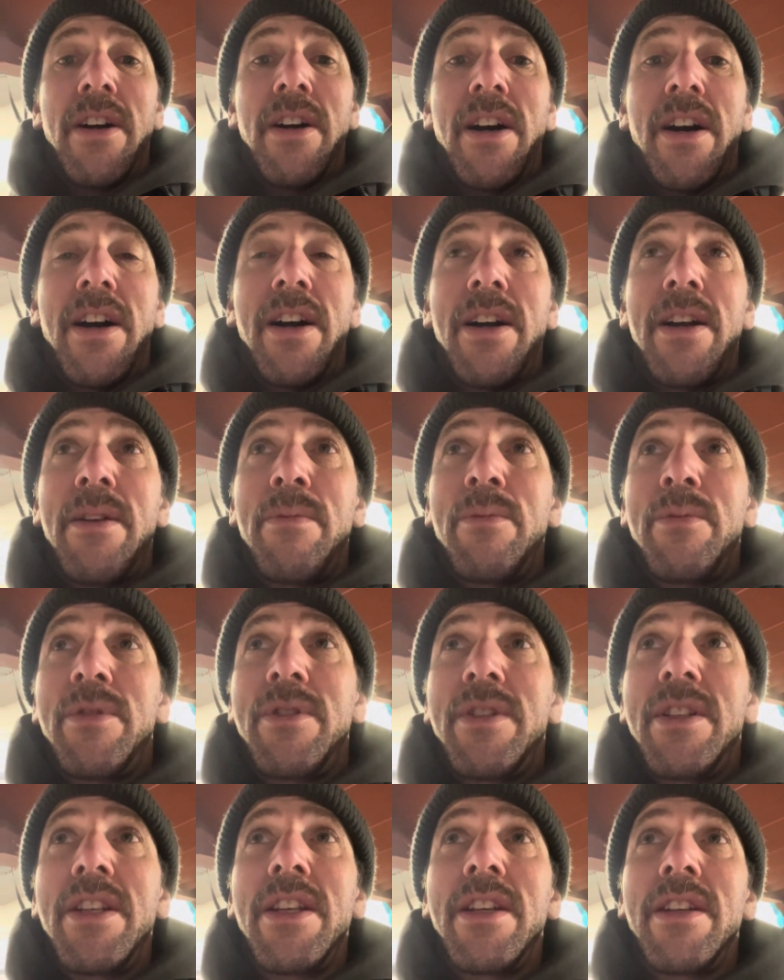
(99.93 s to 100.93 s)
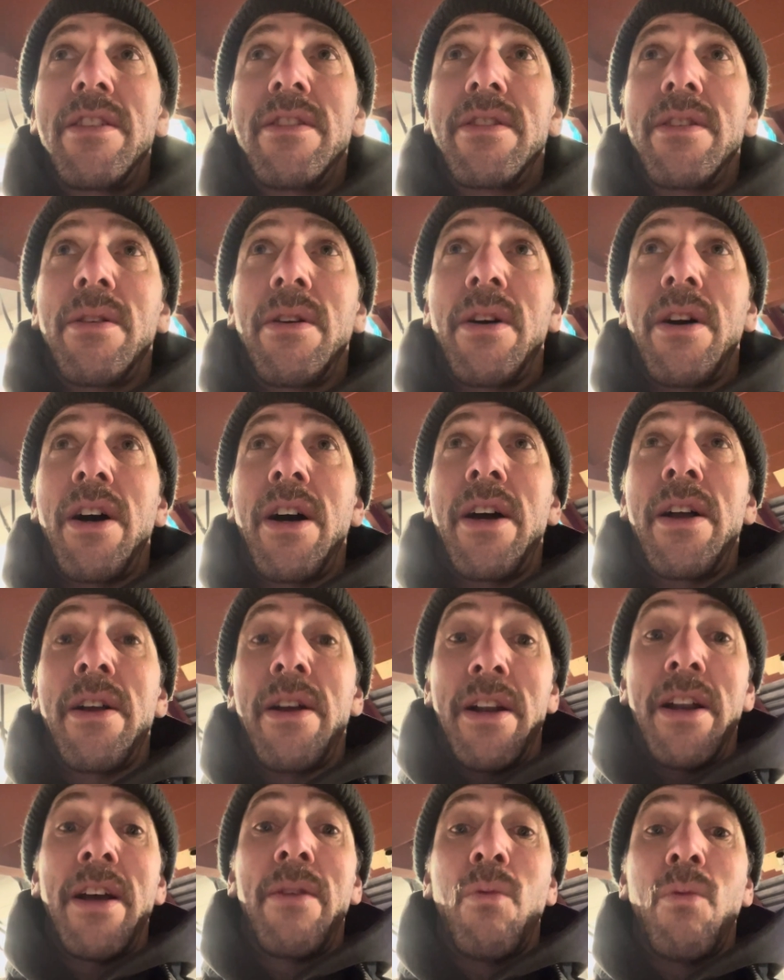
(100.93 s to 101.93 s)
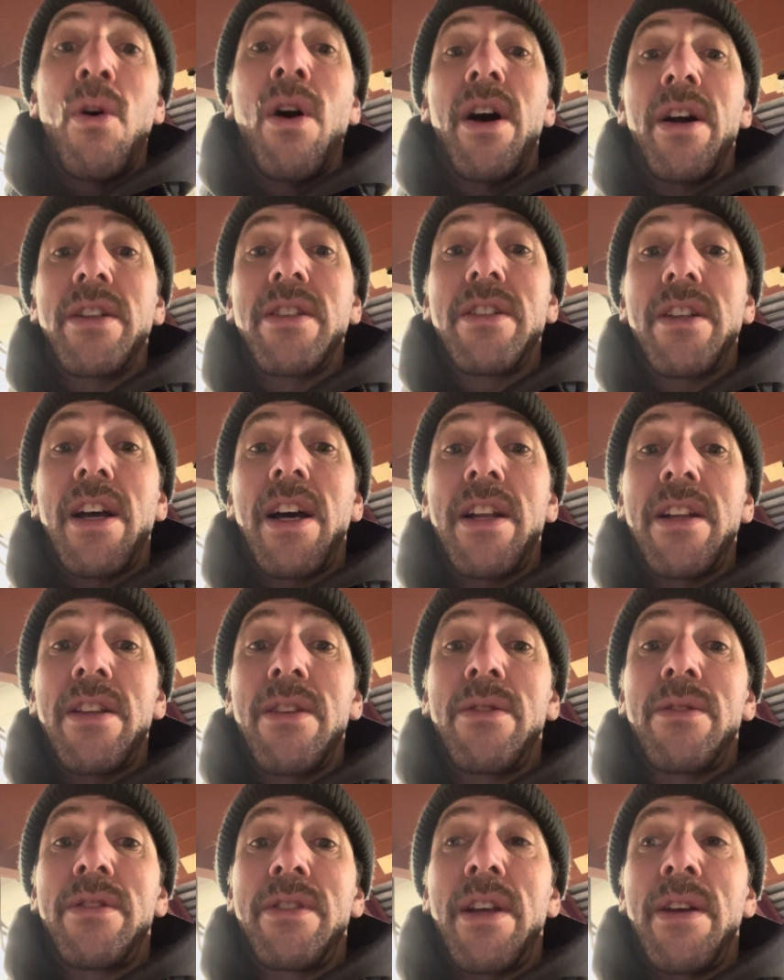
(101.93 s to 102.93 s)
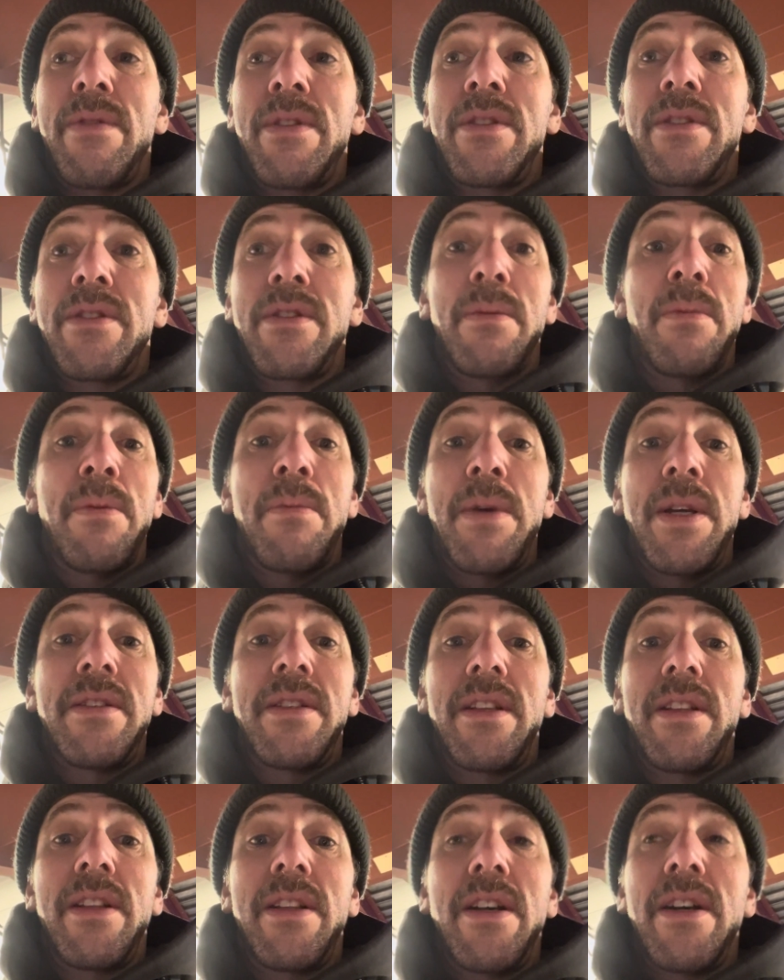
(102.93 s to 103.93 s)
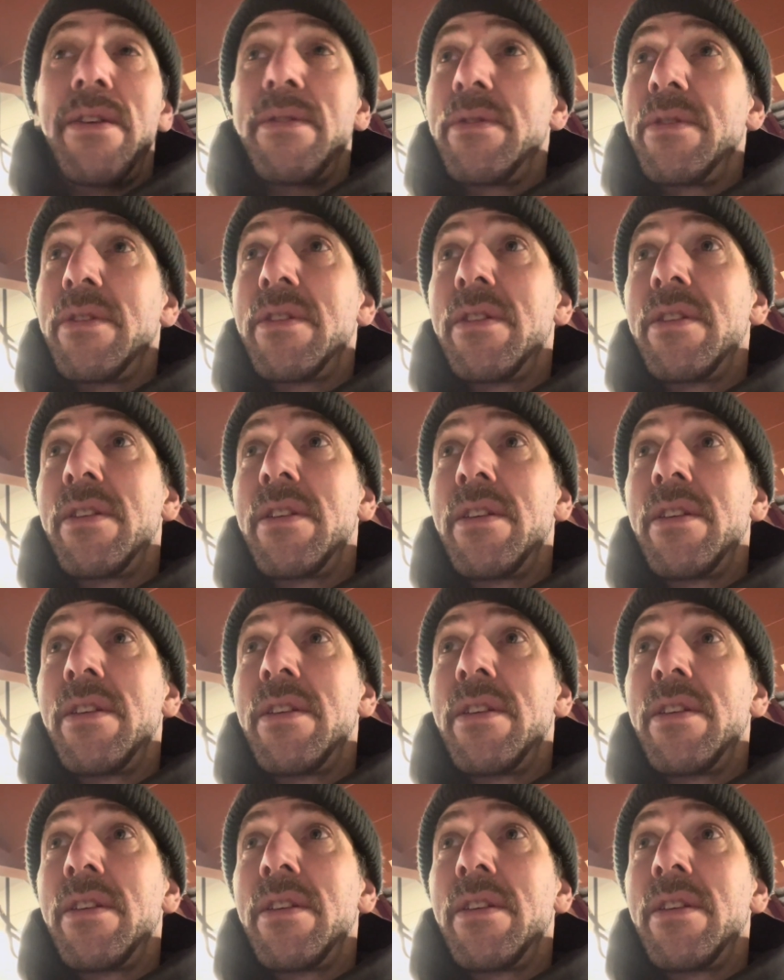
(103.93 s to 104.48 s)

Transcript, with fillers: I'm seeing so I and I watched out of those seven some amazing lifts.